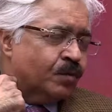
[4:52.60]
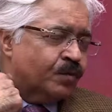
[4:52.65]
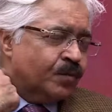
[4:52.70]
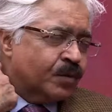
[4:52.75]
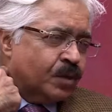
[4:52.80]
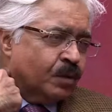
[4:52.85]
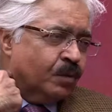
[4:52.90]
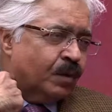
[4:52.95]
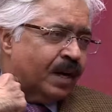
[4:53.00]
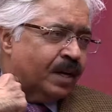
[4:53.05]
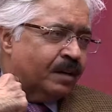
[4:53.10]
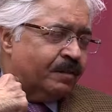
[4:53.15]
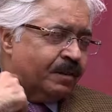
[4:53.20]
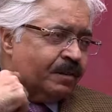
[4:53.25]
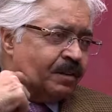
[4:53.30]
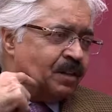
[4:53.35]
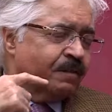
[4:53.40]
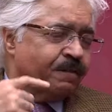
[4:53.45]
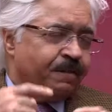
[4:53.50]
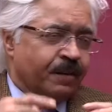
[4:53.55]
so, so while we were
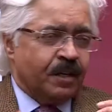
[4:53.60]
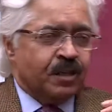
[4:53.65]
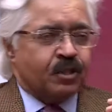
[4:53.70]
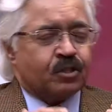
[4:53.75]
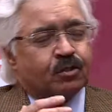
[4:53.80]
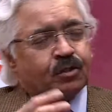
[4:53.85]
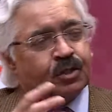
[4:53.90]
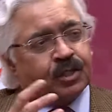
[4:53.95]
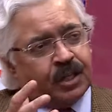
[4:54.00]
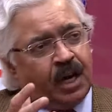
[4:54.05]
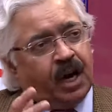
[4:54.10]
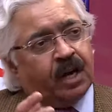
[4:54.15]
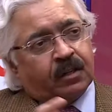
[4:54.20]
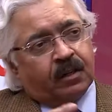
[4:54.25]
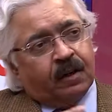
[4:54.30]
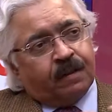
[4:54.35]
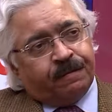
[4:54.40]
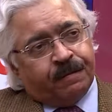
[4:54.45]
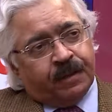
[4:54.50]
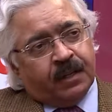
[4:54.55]
the first to start
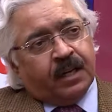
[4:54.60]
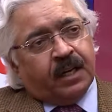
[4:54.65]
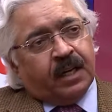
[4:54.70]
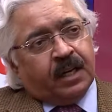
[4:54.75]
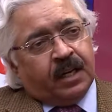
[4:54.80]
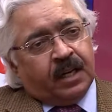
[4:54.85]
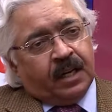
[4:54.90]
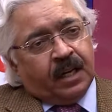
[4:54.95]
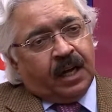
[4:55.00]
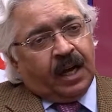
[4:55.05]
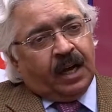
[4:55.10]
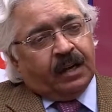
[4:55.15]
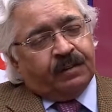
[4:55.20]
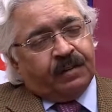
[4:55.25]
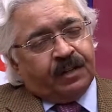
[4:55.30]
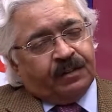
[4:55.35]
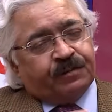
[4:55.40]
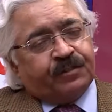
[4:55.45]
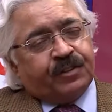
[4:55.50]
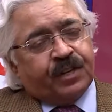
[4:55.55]
off and
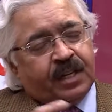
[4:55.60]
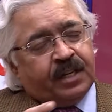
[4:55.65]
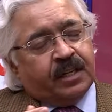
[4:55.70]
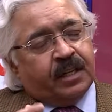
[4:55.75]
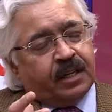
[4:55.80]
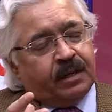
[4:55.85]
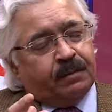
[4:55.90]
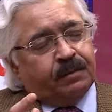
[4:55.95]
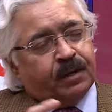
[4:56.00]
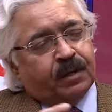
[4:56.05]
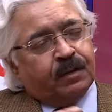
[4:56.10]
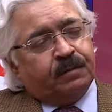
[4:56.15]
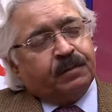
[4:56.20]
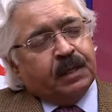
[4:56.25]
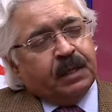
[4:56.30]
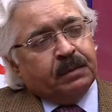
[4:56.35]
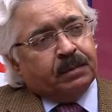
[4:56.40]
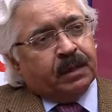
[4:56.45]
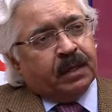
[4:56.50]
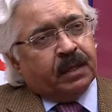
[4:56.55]
we've trained a number of
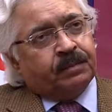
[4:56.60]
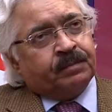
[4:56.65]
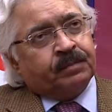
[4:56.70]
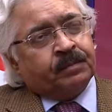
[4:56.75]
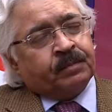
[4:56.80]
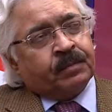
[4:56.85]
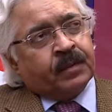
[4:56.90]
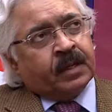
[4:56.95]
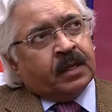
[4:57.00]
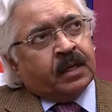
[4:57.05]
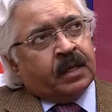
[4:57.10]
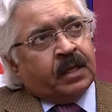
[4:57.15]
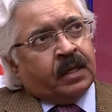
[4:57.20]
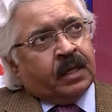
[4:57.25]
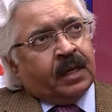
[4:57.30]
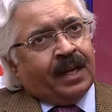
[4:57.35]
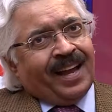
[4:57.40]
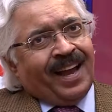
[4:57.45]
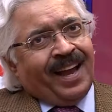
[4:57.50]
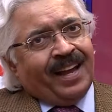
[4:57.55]
people, right.
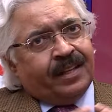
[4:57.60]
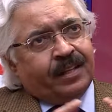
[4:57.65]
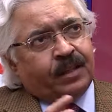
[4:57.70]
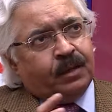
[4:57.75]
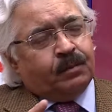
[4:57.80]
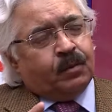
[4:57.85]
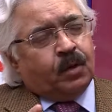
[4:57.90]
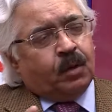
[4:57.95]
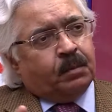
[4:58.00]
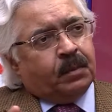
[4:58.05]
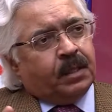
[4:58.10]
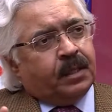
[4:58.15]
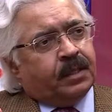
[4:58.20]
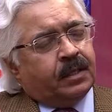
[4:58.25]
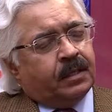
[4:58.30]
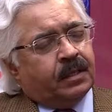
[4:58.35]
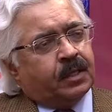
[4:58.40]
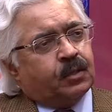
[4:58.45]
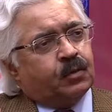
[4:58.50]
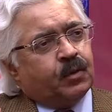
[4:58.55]
at the moment
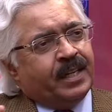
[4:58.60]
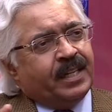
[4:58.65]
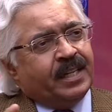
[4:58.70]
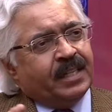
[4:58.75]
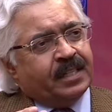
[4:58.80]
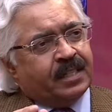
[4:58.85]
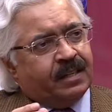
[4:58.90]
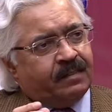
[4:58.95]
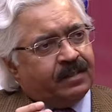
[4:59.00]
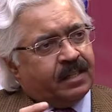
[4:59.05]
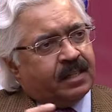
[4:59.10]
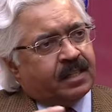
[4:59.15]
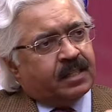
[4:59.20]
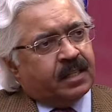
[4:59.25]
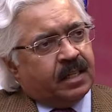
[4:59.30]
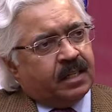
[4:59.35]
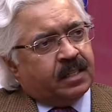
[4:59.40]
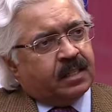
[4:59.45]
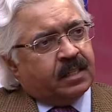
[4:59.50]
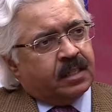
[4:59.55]
there are 27
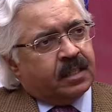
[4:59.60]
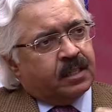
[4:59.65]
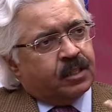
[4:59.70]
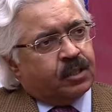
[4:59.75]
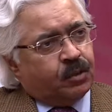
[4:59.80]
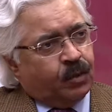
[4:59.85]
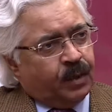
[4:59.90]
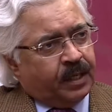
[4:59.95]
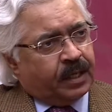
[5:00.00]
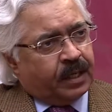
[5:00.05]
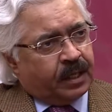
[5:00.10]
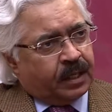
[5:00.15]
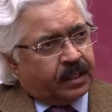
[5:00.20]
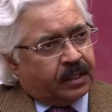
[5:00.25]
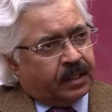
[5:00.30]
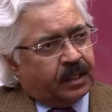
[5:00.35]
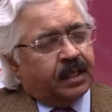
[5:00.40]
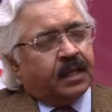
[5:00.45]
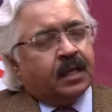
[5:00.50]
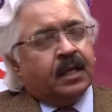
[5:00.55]
centers doing it.
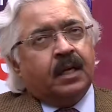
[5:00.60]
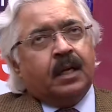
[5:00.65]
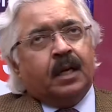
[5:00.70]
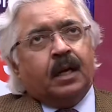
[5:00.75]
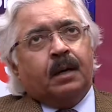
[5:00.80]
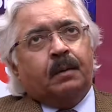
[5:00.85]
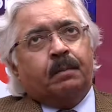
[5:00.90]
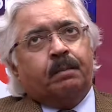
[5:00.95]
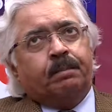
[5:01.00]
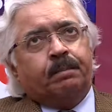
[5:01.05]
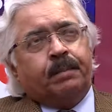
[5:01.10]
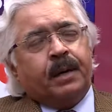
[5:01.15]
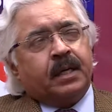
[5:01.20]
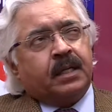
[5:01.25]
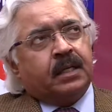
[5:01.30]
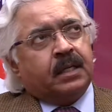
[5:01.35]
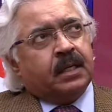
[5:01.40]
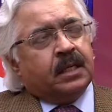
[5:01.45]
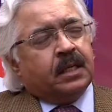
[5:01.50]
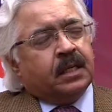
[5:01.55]
Mm-hmm.
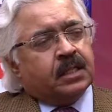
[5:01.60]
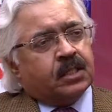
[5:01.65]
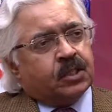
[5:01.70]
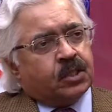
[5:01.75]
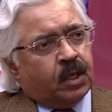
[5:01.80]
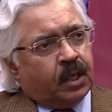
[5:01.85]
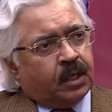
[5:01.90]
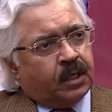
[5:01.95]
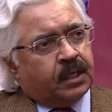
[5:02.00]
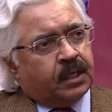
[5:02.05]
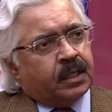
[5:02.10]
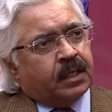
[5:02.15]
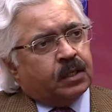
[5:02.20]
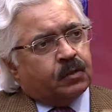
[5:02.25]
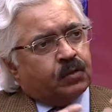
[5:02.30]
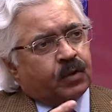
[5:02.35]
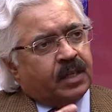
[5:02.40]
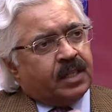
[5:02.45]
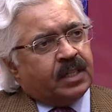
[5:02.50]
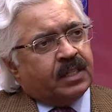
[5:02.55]
But it's not the
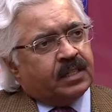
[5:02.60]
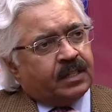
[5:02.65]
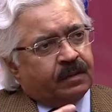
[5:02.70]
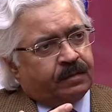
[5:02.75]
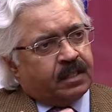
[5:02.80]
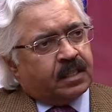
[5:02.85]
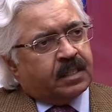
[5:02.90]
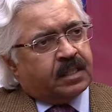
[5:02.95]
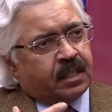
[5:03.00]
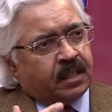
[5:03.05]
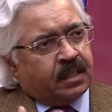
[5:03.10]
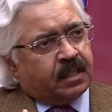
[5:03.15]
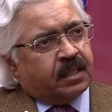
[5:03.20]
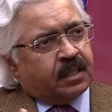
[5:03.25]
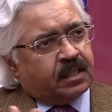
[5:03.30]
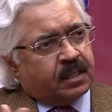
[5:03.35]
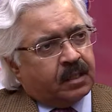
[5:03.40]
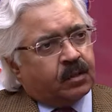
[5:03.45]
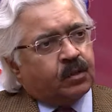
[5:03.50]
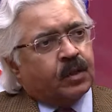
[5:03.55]
27
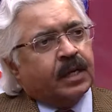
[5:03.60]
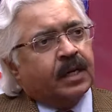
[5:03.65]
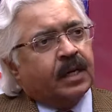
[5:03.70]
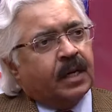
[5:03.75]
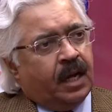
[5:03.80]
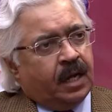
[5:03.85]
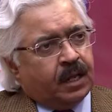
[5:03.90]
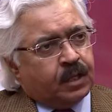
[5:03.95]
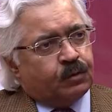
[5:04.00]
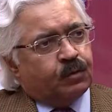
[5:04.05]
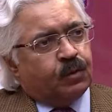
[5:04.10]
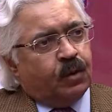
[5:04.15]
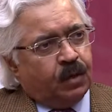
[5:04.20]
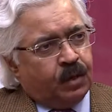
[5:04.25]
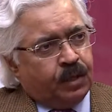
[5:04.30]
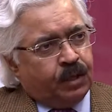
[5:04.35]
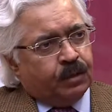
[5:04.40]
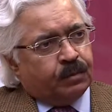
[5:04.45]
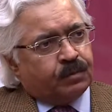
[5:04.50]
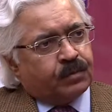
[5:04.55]
centers are doing large
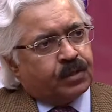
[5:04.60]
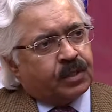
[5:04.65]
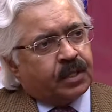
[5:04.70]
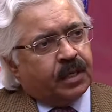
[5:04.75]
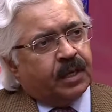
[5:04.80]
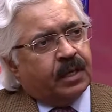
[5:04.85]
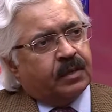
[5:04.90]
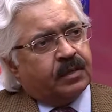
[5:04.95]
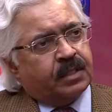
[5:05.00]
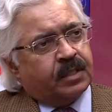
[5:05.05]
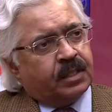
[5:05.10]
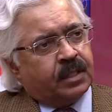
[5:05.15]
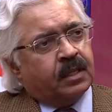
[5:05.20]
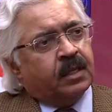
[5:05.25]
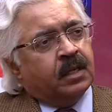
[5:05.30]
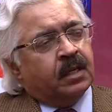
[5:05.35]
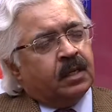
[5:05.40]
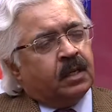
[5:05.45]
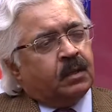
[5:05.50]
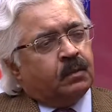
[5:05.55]
volumes. And I'd say
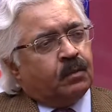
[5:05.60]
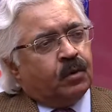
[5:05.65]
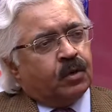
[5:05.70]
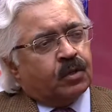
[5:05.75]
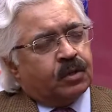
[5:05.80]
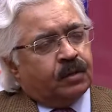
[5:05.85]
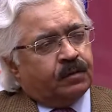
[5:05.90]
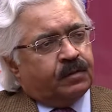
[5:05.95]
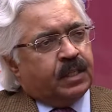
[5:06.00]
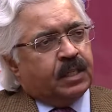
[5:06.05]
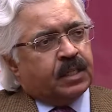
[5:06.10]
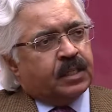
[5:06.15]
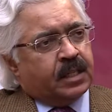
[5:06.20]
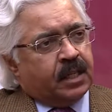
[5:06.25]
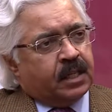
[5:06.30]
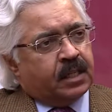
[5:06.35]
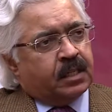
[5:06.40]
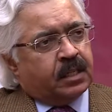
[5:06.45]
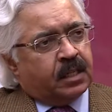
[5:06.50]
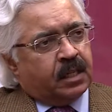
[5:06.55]
most of these
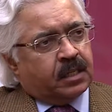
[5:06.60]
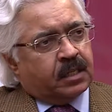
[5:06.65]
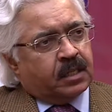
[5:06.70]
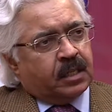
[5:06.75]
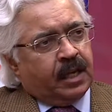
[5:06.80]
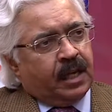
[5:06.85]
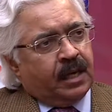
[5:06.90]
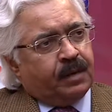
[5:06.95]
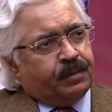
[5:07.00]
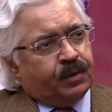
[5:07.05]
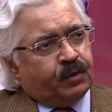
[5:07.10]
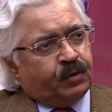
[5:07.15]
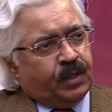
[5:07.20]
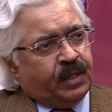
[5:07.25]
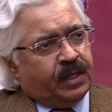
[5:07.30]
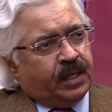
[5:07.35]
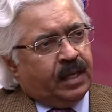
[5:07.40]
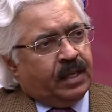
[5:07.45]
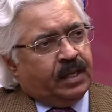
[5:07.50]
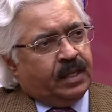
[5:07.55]
centers lie
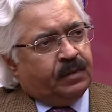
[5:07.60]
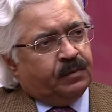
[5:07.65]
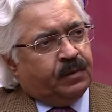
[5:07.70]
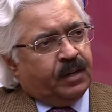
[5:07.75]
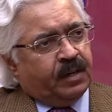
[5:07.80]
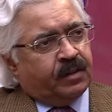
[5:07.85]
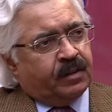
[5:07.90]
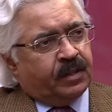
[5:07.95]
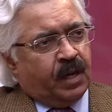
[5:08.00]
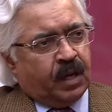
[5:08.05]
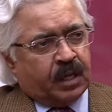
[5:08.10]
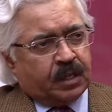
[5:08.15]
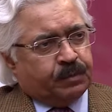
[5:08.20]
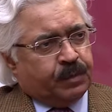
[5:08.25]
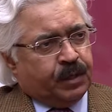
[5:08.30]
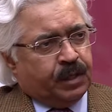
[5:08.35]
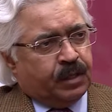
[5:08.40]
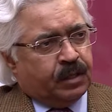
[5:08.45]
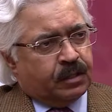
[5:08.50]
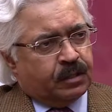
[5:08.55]
between anywhere,
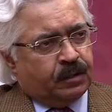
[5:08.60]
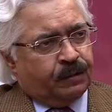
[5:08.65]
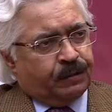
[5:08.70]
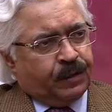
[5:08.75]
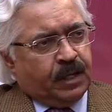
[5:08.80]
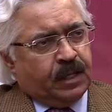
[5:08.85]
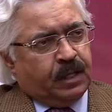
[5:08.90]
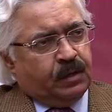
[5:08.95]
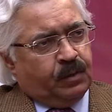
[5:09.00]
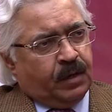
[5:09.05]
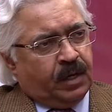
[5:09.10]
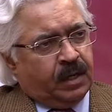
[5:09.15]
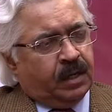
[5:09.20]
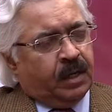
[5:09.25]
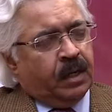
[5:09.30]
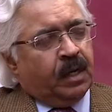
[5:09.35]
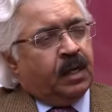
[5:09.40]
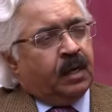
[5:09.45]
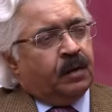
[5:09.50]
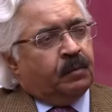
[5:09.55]
experience of anywhere
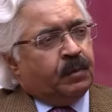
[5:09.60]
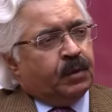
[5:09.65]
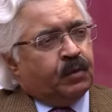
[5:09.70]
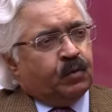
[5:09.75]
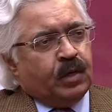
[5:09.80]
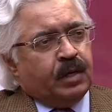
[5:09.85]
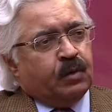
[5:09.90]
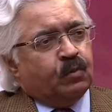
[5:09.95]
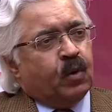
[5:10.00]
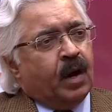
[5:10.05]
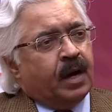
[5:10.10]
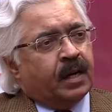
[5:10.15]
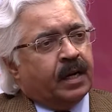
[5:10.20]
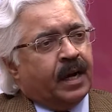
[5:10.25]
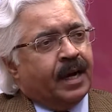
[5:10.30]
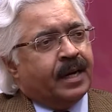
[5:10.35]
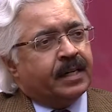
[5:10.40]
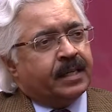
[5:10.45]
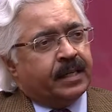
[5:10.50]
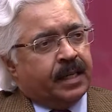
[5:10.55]
between 1
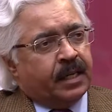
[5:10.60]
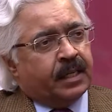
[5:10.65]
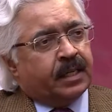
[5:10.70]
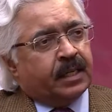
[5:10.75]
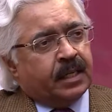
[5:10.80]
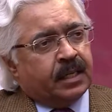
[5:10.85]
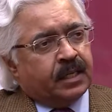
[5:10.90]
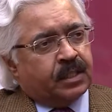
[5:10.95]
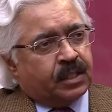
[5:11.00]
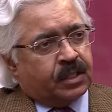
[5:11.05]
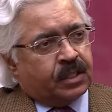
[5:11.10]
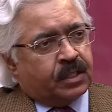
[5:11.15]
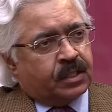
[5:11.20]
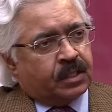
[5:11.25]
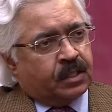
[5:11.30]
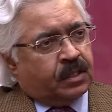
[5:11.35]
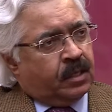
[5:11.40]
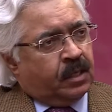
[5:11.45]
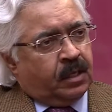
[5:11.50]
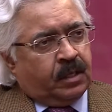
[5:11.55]
and 10
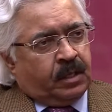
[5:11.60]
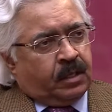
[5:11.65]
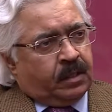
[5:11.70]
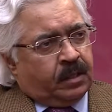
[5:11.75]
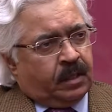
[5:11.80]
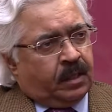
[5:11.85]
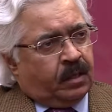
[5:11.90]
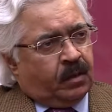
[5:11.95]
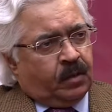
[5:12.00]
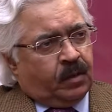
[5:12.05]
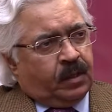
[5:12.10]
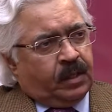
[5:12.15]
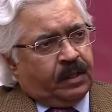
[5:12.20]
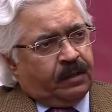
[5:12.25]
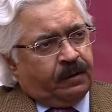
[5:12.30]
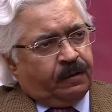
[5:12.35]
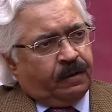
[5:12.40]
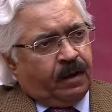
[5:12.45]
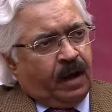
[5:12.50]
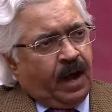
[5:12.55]
cases. There are
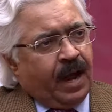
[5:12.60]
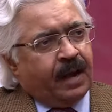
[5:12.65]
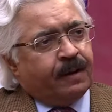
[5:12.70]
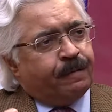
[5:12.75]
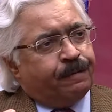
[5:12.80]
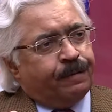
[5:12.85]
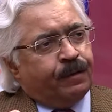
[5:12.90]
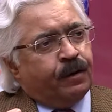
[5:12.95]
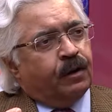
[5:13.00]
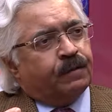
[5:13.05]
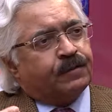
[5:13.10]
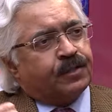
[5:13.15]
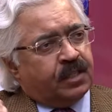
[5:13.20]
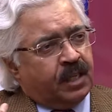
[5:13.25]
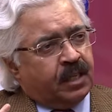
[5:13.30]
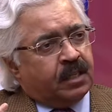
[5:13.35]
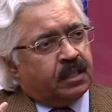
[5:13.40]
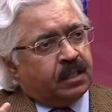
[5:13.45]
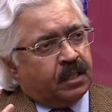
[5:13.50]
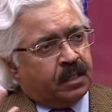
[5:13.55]
only a handful of
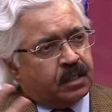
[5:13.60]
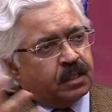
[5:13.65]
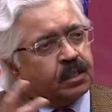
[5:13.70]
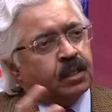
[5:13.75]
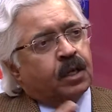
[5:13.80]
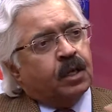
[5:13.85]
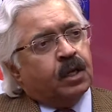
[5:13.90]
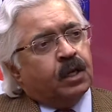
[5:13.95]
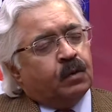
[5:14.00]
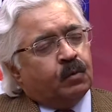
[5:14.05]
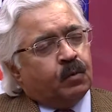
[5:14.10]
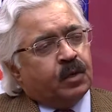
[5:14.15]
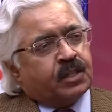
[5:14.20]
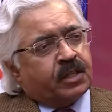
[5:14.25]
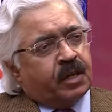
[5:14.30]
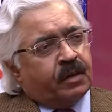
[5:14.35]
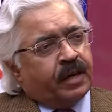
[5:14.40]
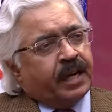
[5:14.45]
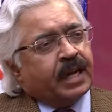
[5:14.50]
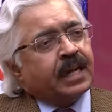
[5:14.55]
centers which
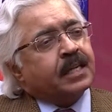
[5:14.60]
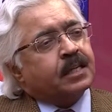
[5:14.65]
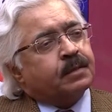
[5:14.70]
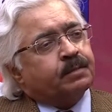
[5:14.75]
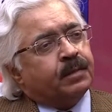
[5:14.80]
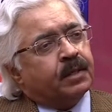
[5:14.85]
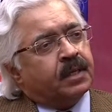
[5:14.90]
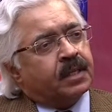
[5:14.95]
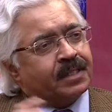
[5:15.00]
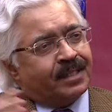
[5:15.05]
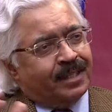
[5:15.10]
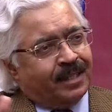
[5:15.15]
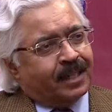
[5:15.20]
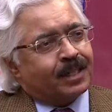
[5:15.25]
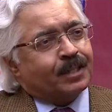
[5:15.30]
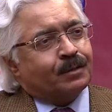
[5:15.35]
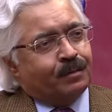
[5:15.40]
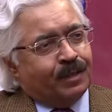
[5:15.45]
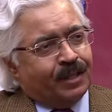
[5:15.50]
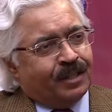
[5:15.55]
are experts and
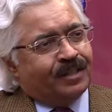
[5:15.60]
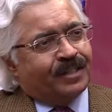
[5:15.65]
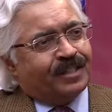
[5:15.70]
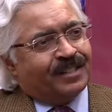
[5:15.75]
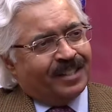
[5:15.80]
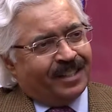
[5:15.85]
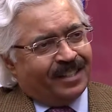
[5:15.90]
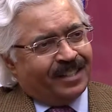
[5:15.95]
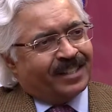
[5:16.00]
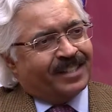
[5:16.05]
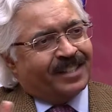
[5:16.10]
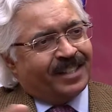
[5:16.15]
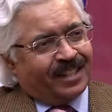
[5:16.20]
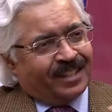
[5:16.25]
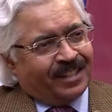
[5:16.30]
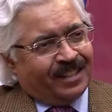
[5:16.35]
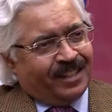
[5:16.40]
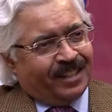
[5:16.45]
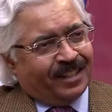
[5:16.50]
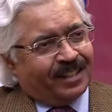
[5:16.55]
experienced at this
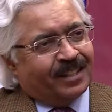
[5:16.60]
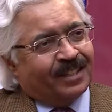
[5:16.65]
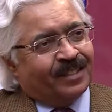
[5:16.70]
technique.